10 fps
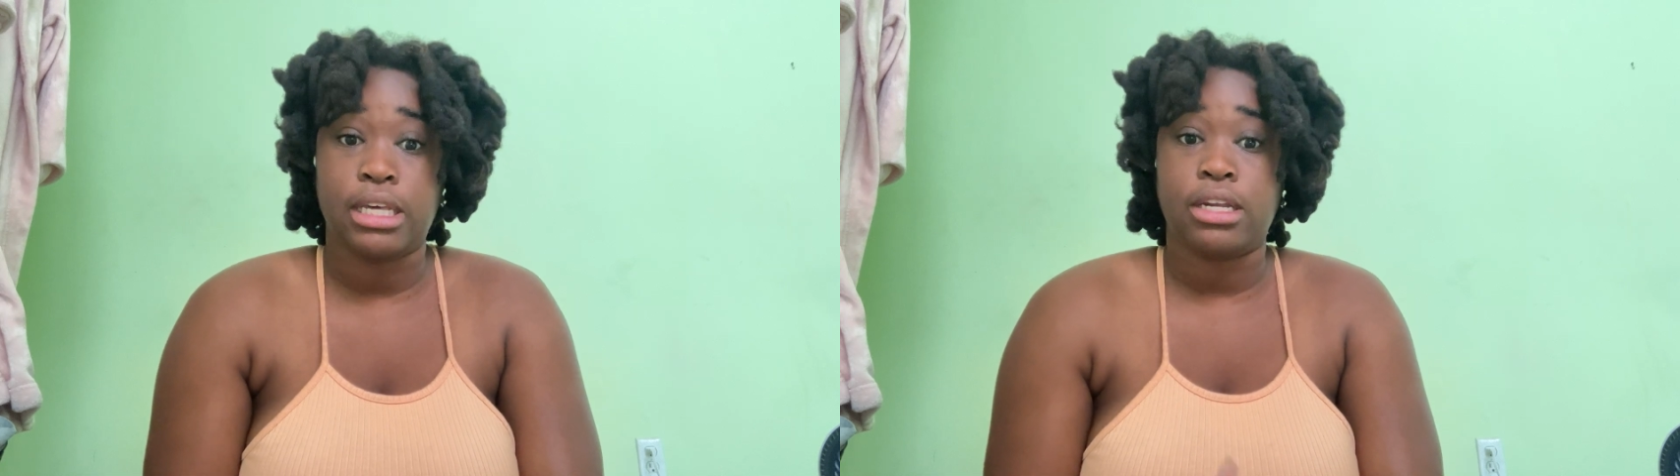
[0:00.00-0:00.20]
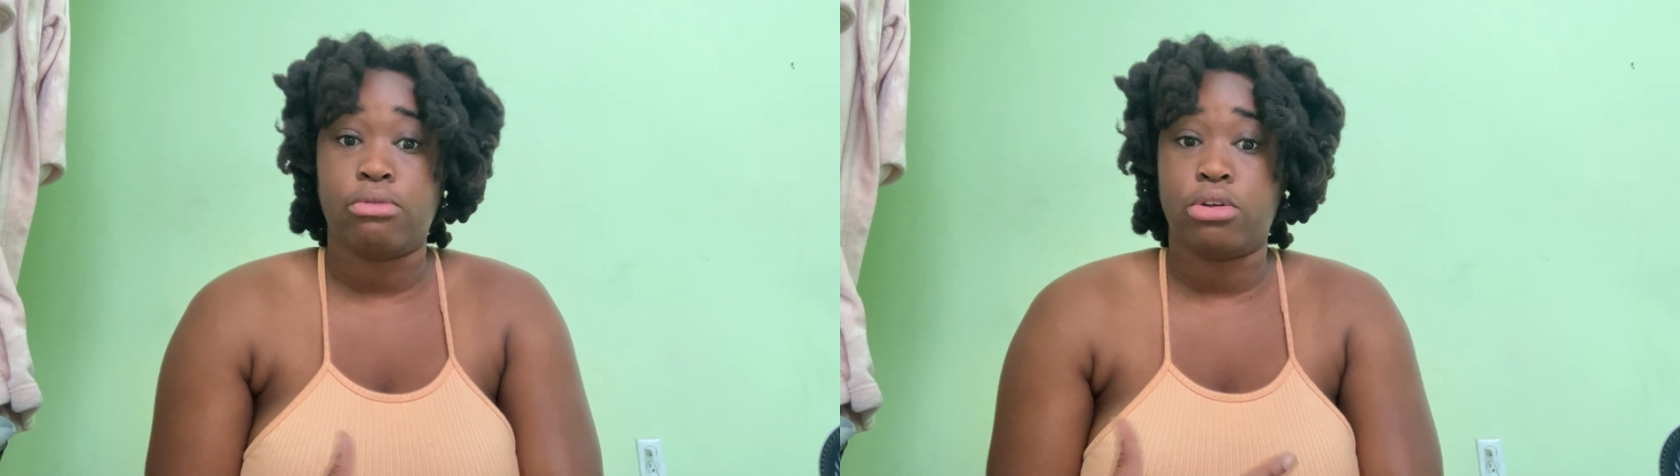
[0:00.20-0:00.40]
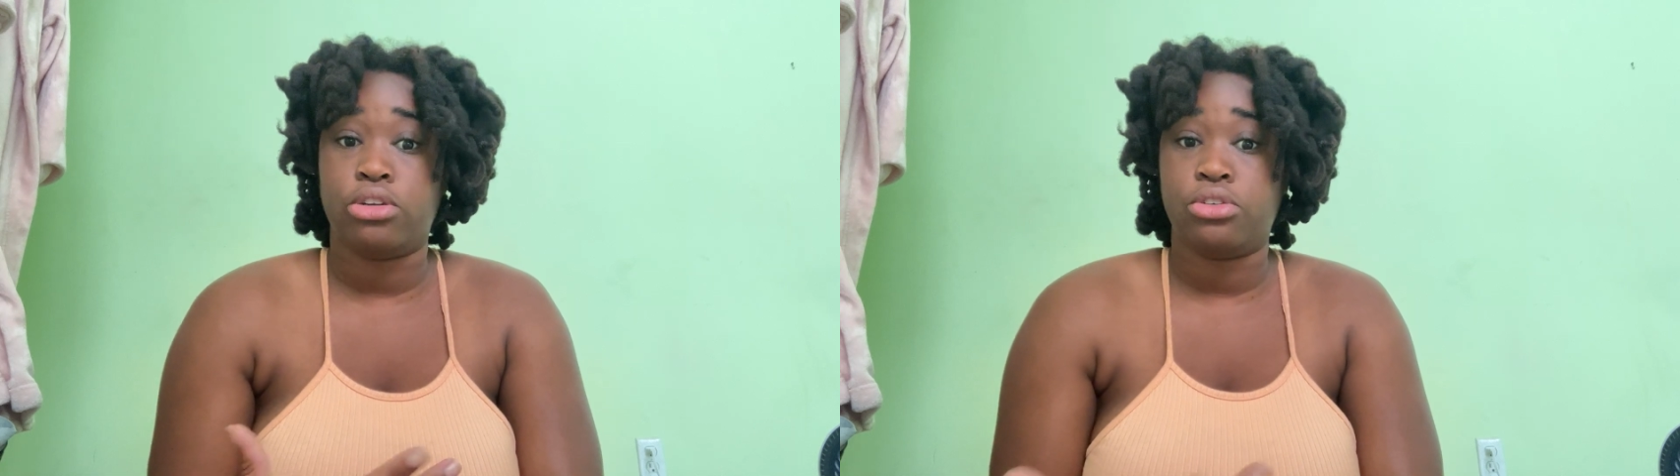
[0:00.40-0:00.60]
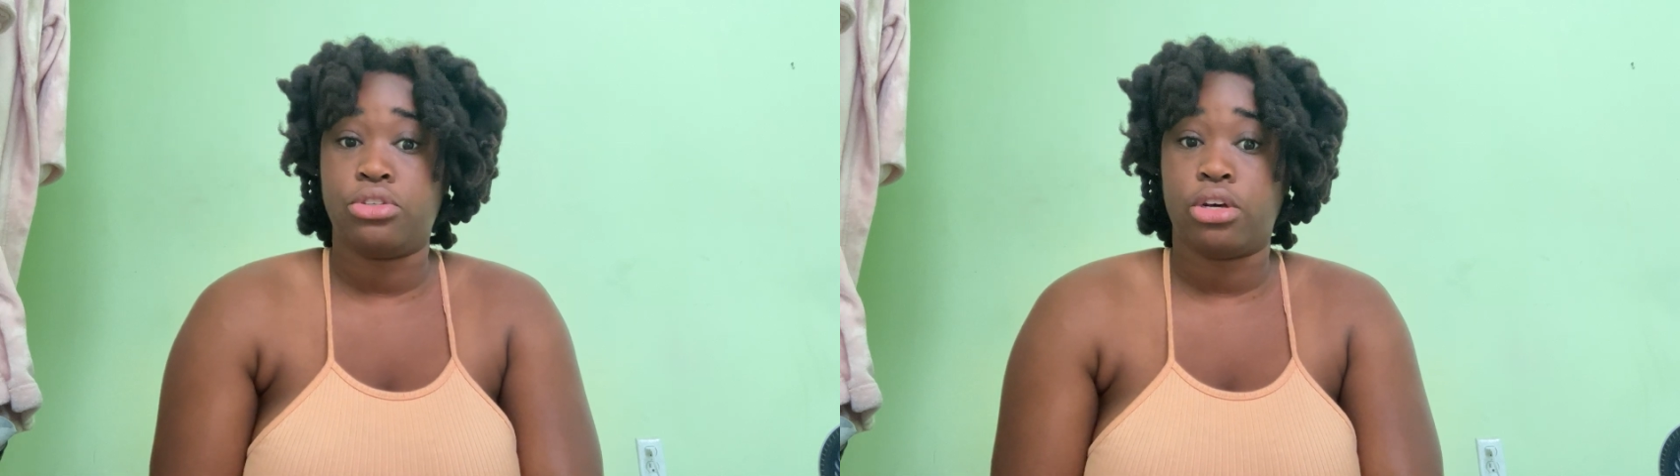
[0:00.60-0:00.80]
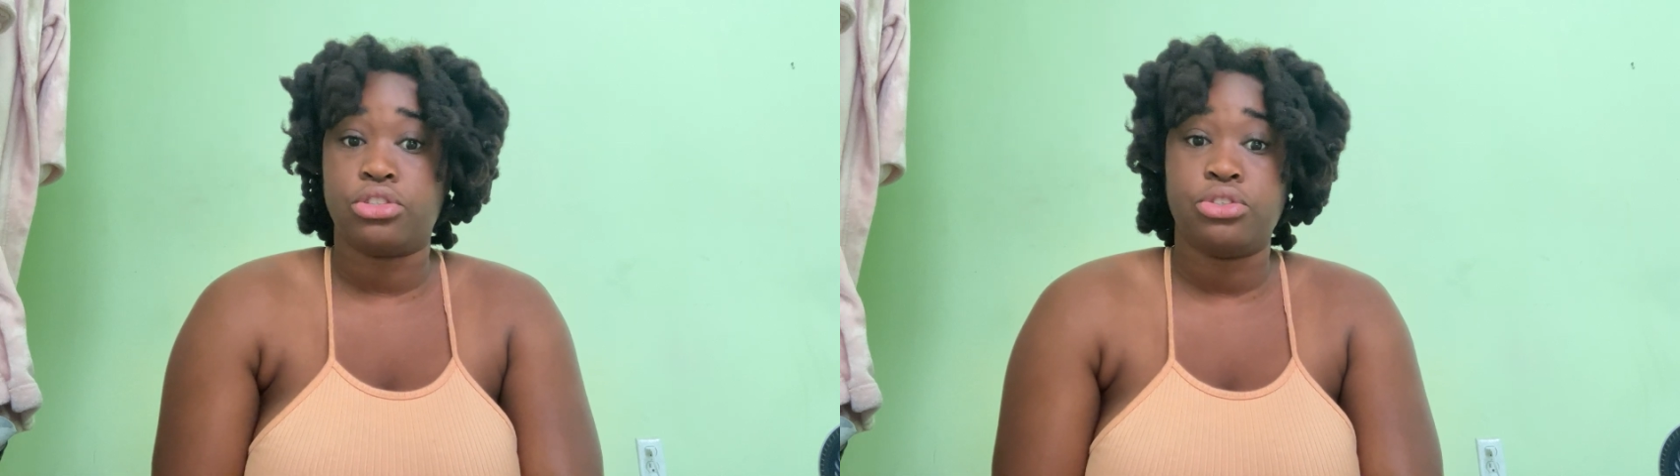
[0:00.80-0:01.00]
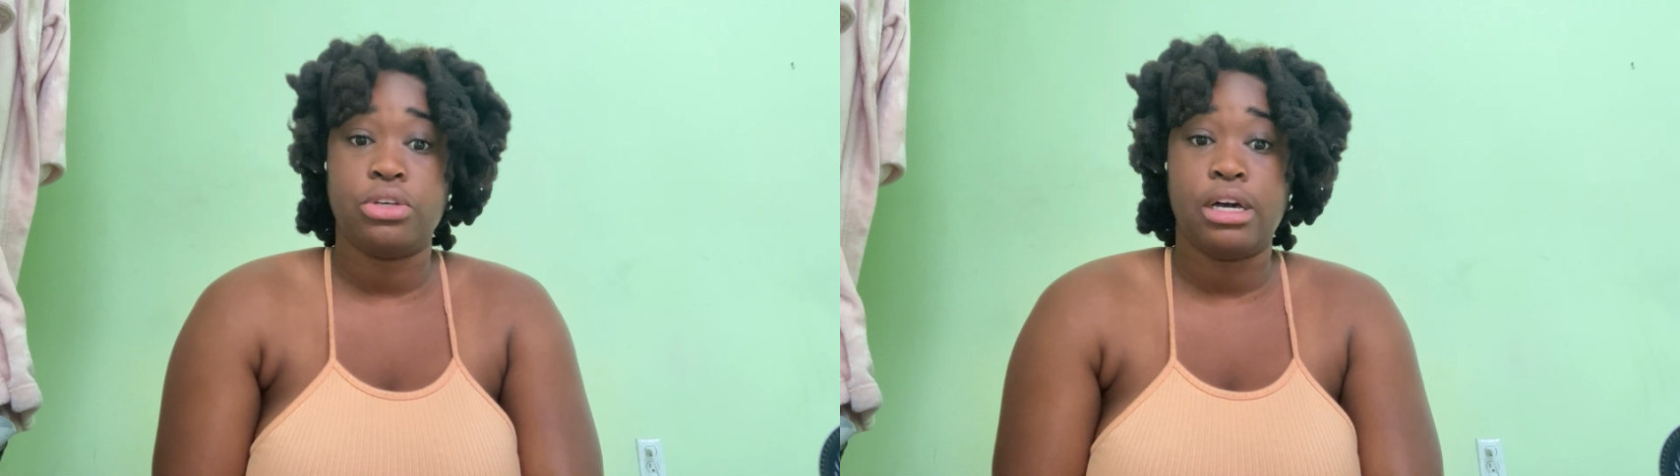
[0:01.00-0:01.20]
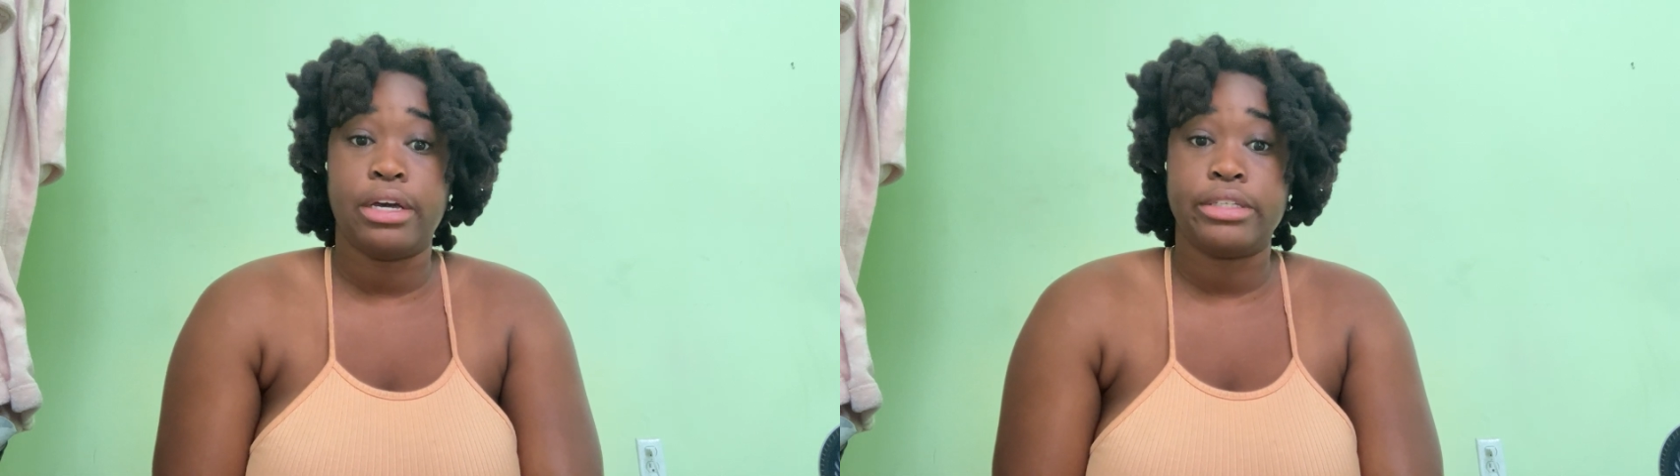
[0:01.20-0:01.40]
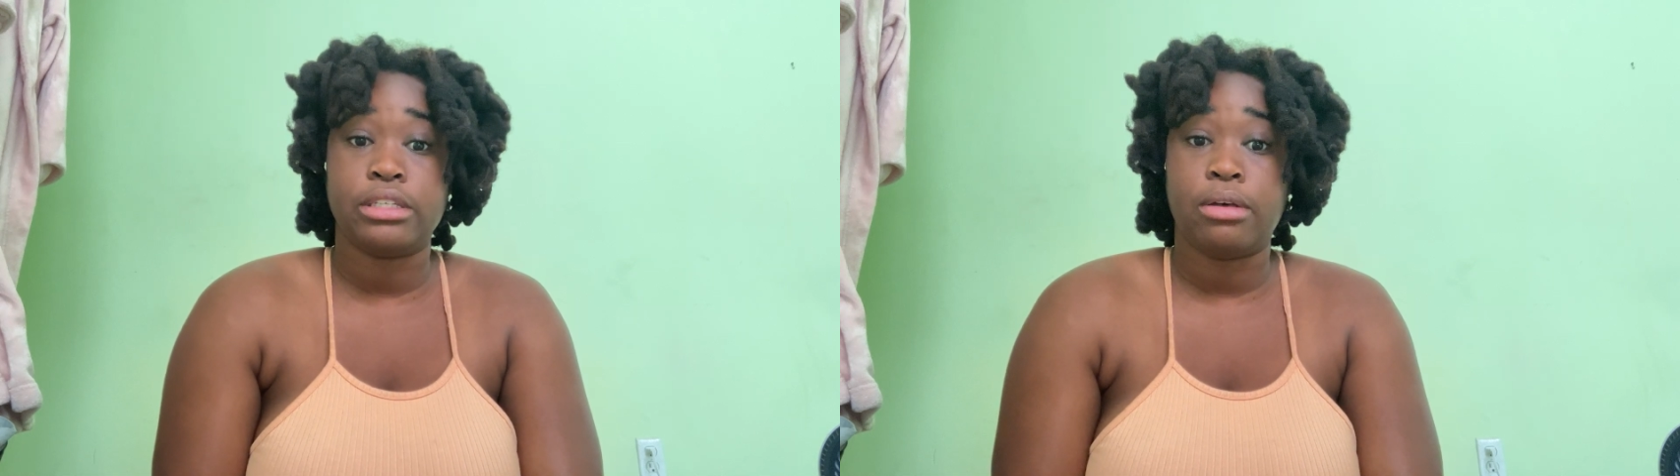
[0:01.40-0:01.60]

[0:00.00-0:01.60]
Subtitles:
and I wanted to talk to you guys